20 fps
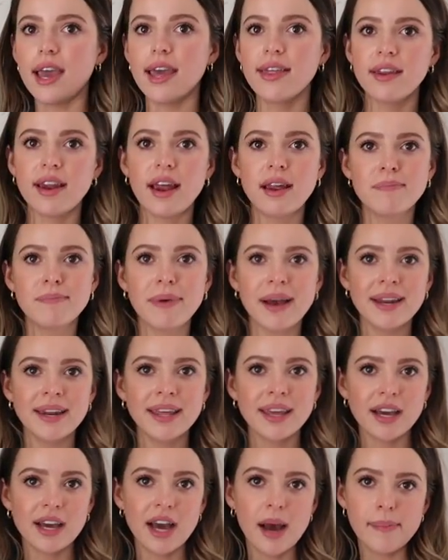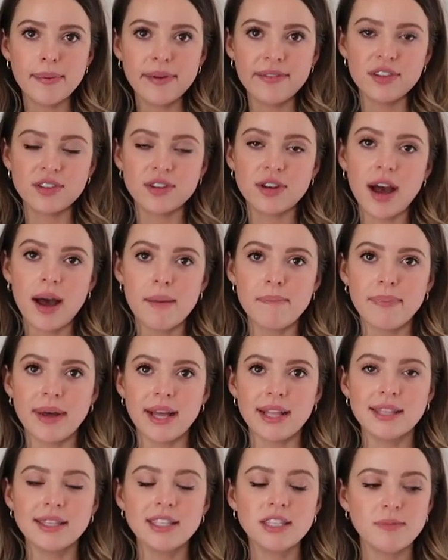and then unbuttoning a couple of the top
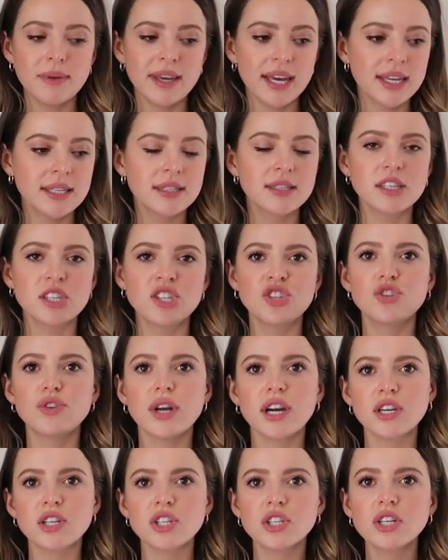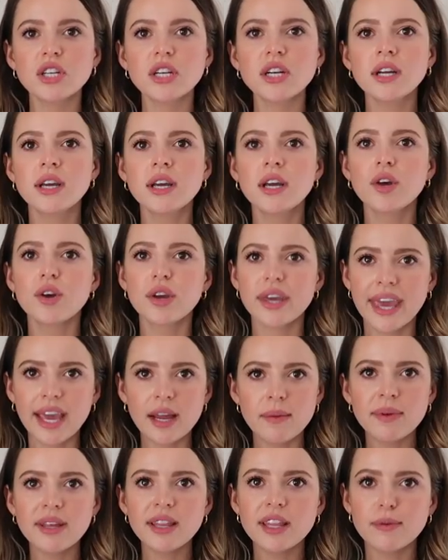buttons because the structure
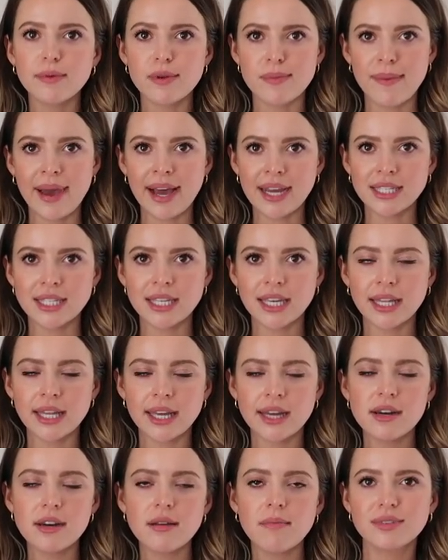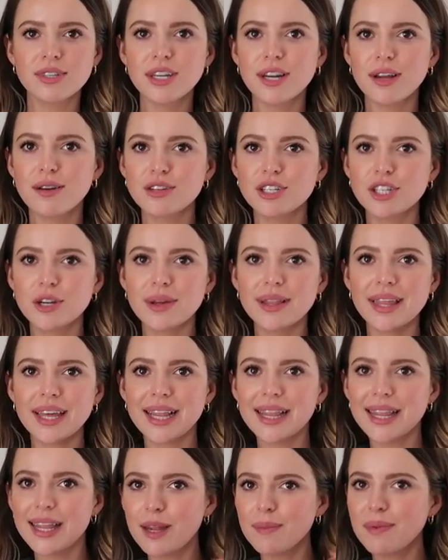can be a little bit masculine, you know, showing like
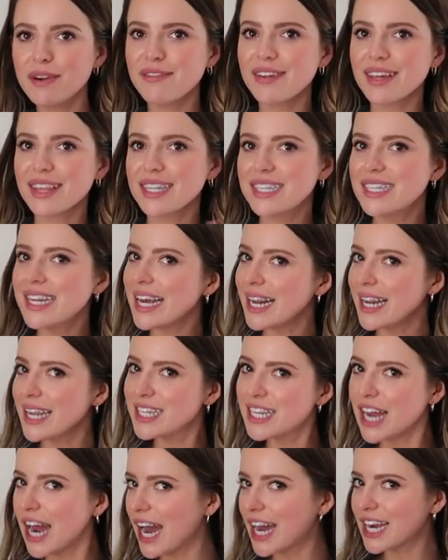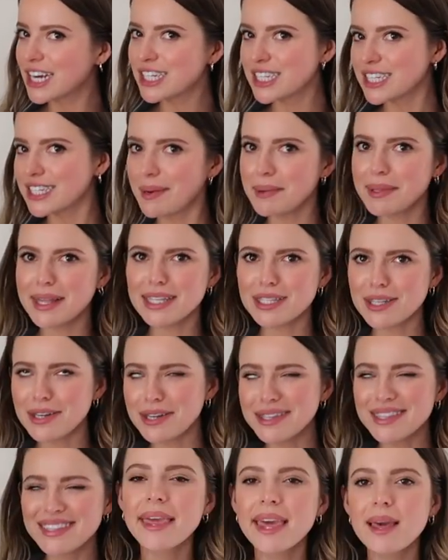a little bit of like the décolletage, is that what that's
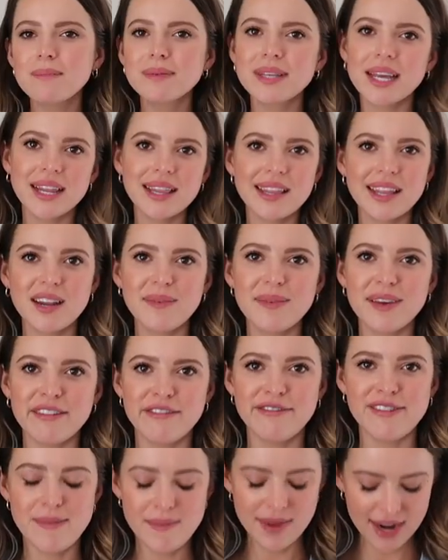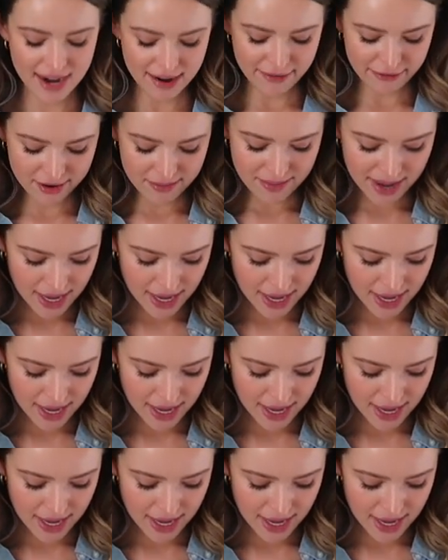called? Keeps it a little bit feminine for